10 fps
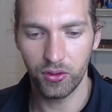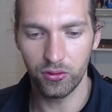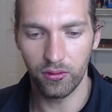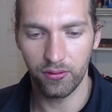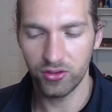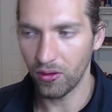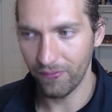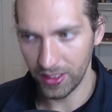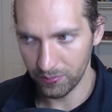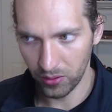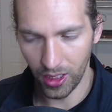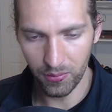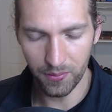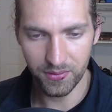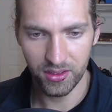solve any
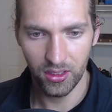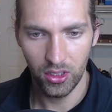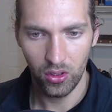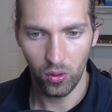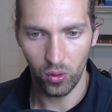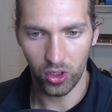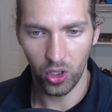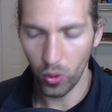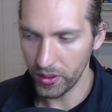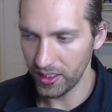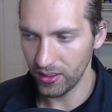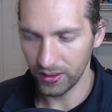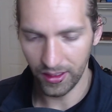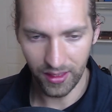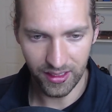problems or hone in
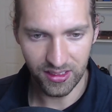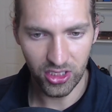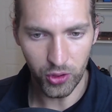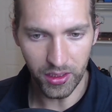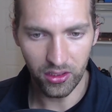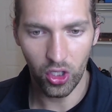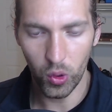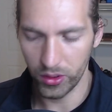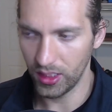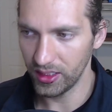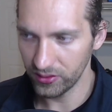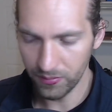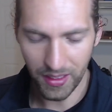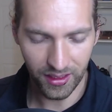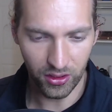on the things that you need to hone on, and to
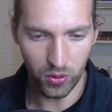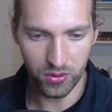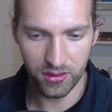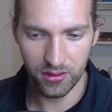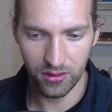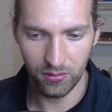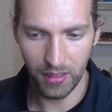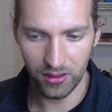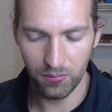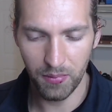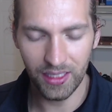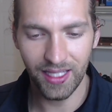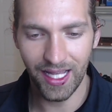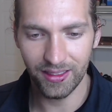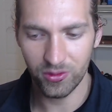make
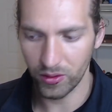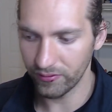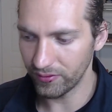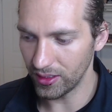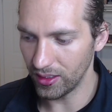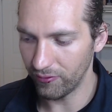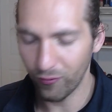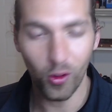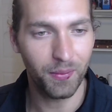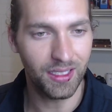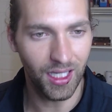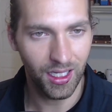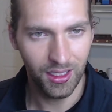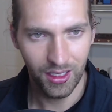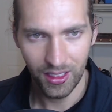that sort of a
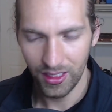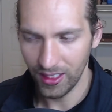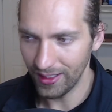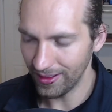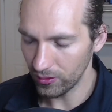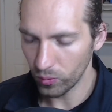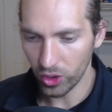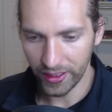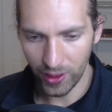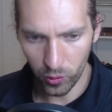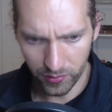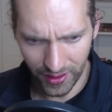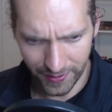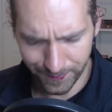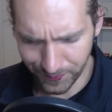formula work out.
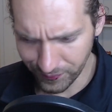And